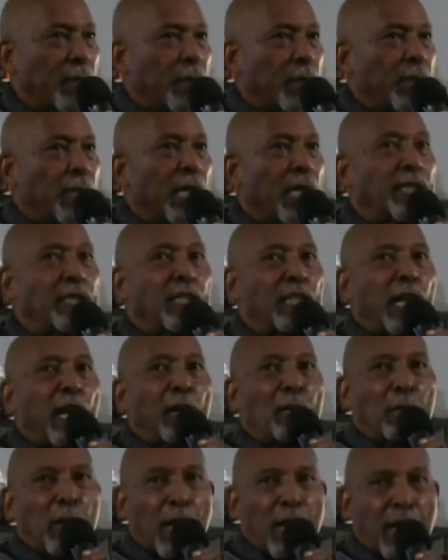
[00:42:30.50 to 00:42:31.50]
That's in our
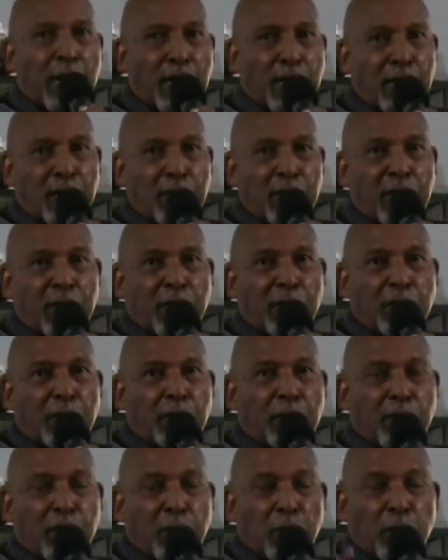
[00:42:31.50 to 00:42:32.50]
mind
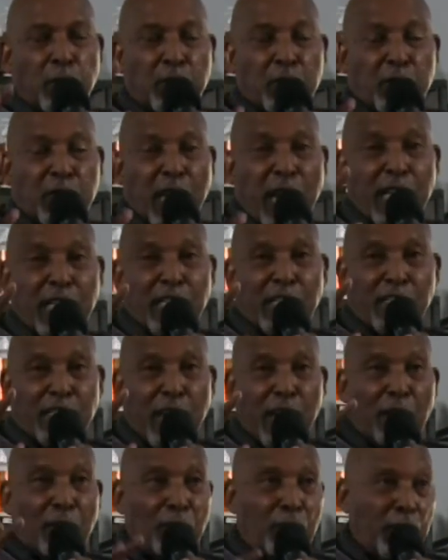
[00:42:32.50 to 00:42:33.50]
to silence
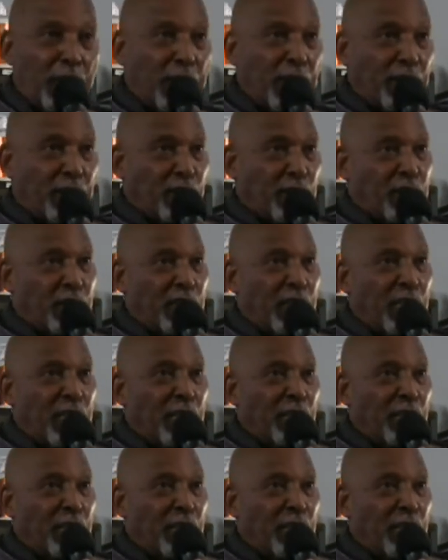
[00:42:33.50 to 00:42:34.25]
our fears.